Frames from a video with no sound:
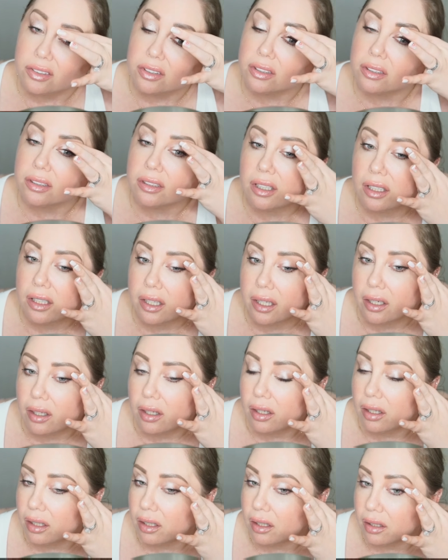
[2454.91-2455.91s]
Just a
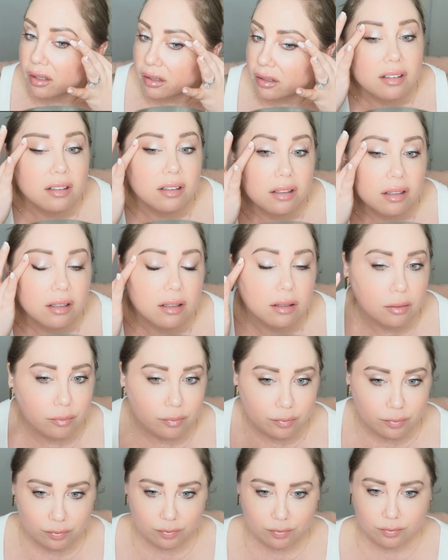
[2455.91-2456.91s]
little.
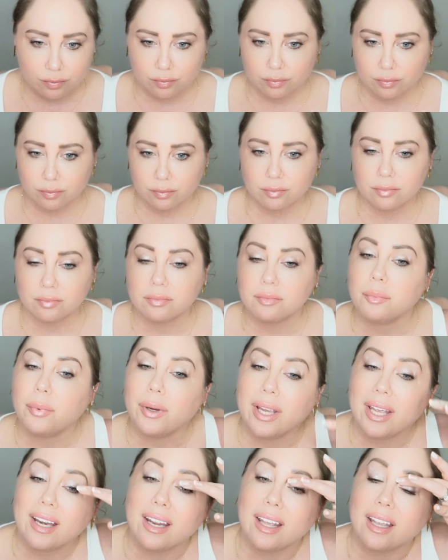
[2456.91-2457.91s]
Mmm,
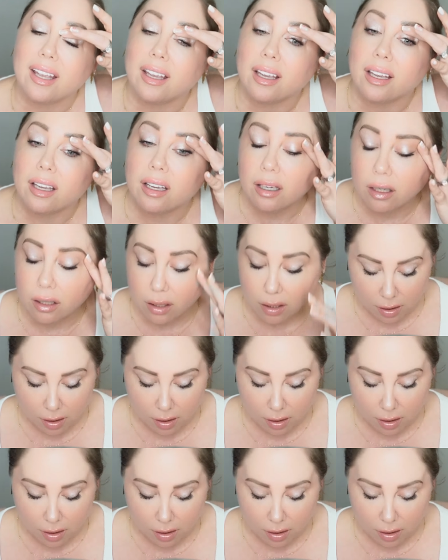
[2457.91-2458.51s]
pretty.